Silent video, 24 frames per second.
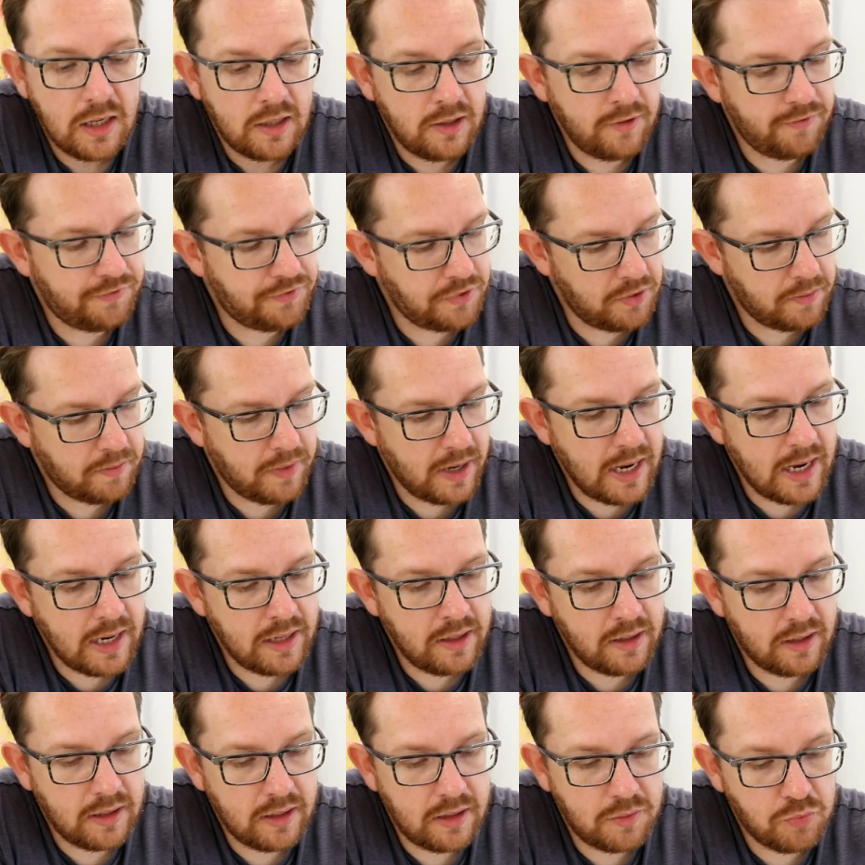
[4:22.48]
If you
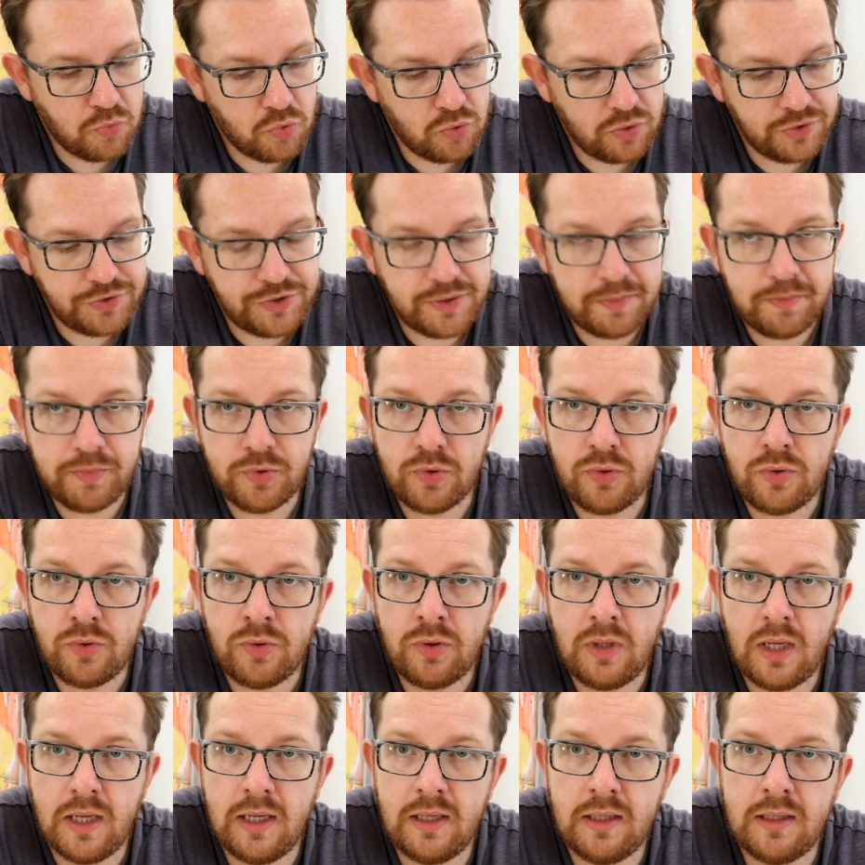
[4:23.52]
buy
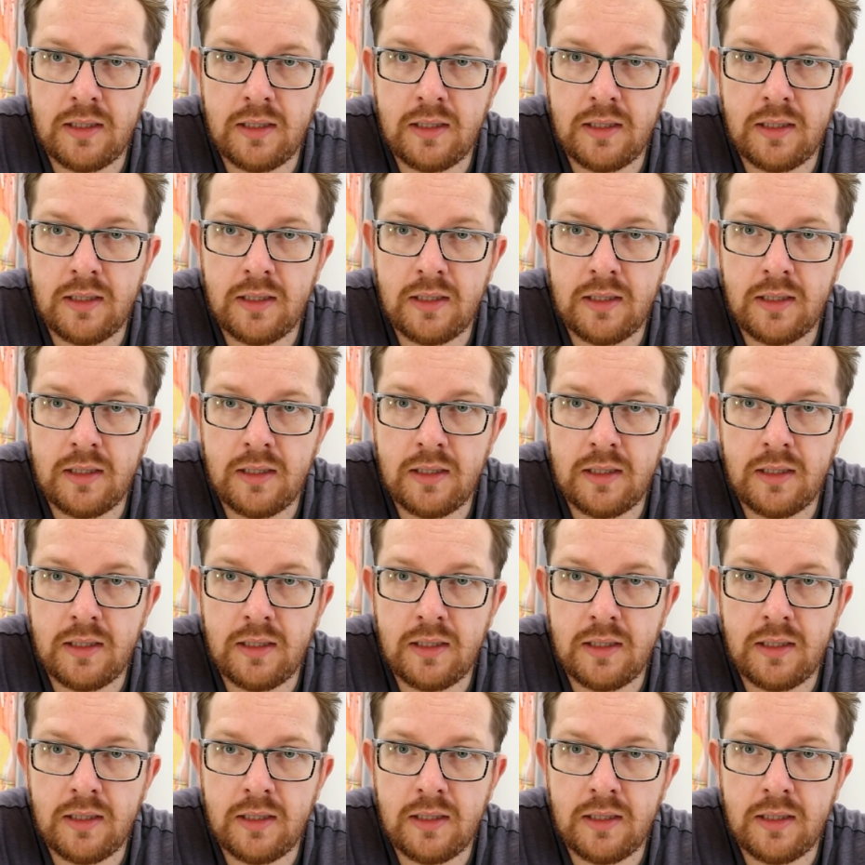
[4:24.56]
multiple